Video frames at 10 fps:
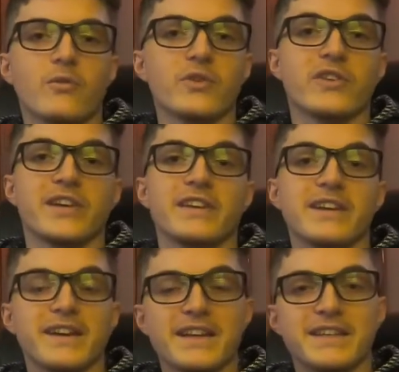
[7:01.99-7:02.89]
really
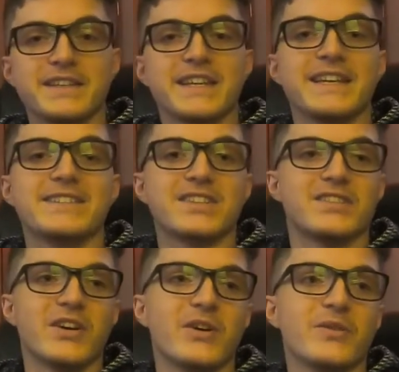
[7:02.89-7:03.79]
need to
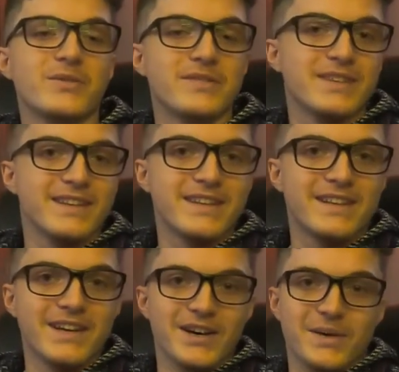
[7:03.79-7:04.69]
know,
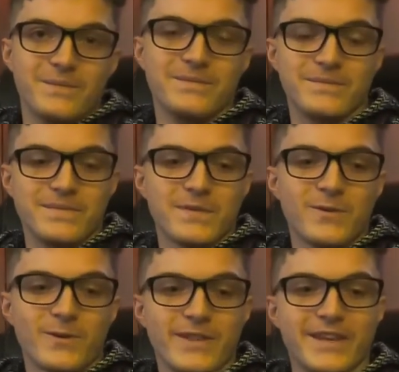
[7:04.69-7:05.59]

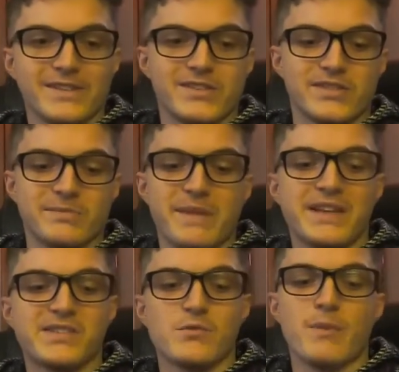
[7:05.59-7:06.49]
or that just
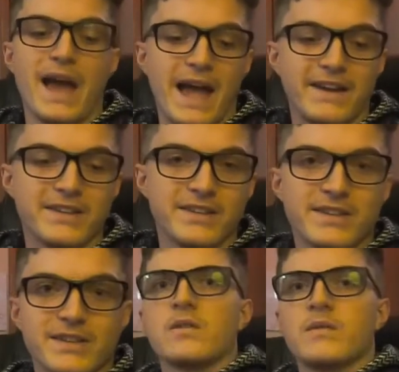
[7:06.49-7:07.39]
makes you mad.
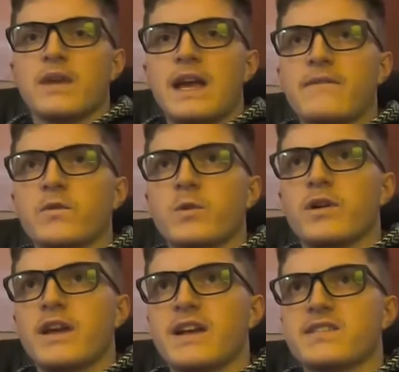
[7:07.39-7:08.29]

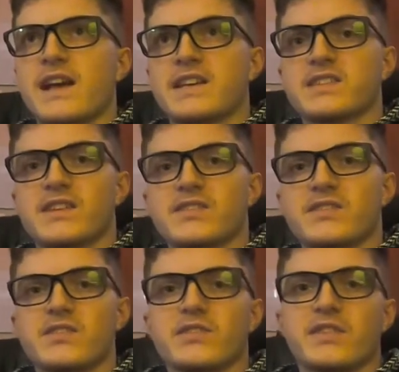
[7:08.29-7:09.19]
Everyone has access
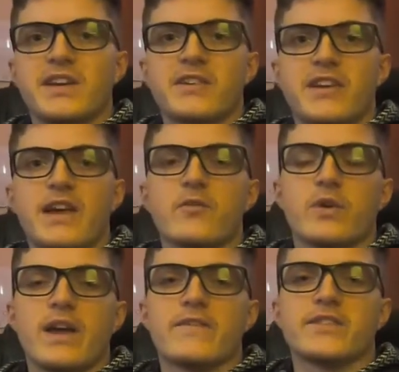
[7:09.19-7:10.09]
to the internet,
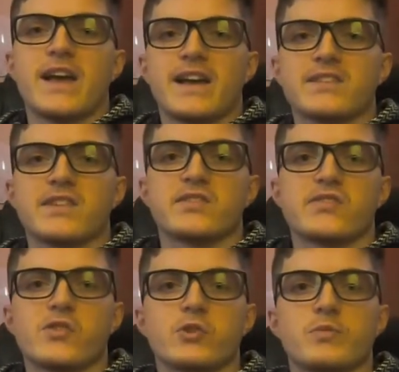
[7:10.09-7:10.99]
everyone has access to
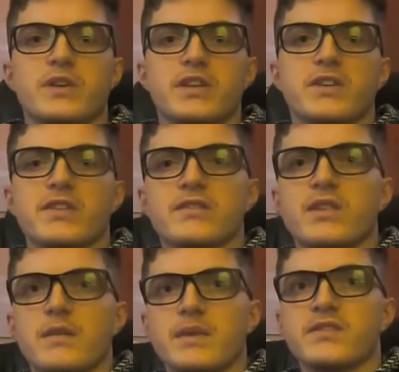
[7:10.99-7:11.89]
social media, so
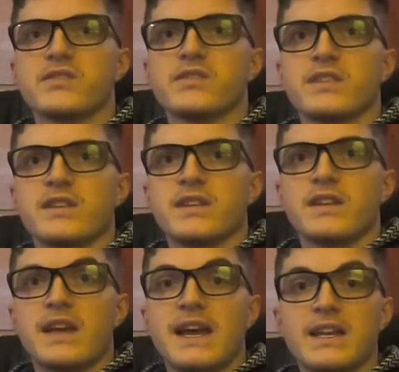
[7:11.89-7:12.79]
that means
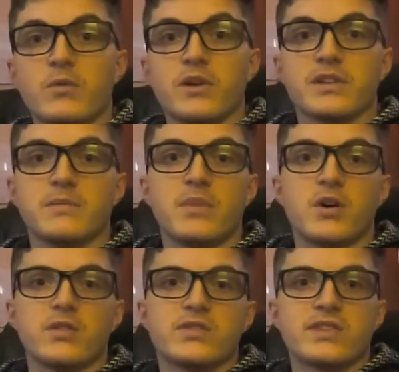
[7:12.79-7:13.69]
anyone can
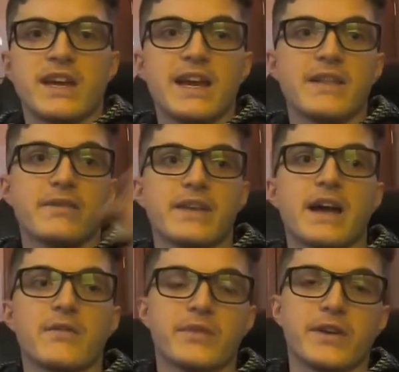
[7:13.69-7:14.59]
post anything
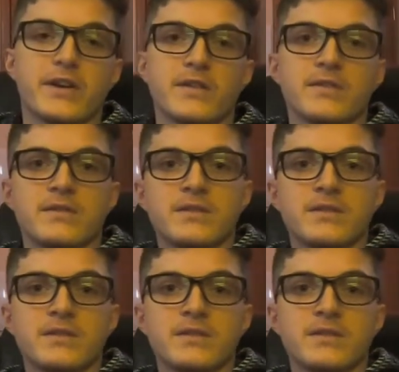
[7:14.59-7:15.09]
out there,